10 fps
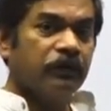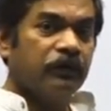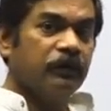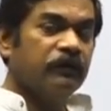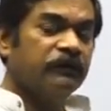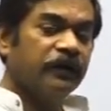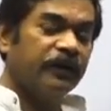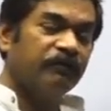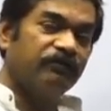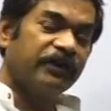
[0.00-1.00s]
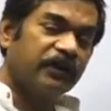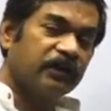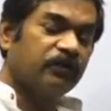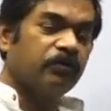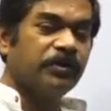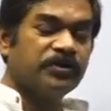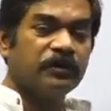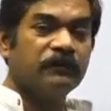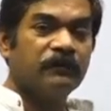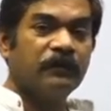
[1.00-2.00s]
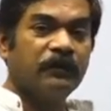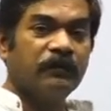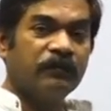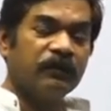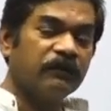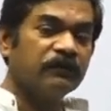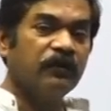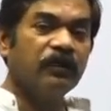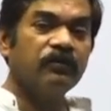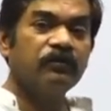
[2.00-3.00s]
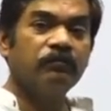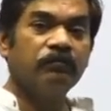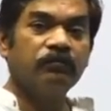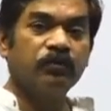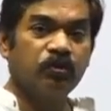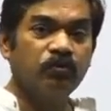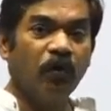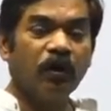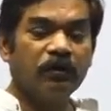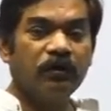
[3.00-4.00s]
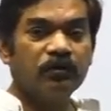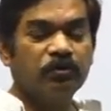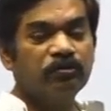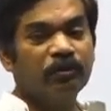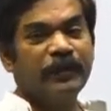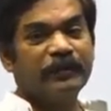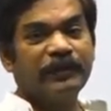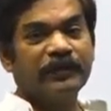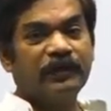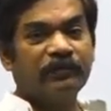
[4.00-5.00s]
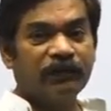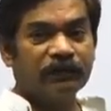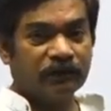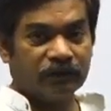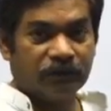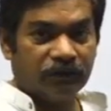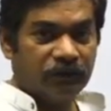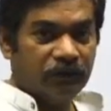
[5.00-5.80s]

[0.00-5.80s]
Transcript: in certain physical situations, this is done through what? Through some mathematical equations.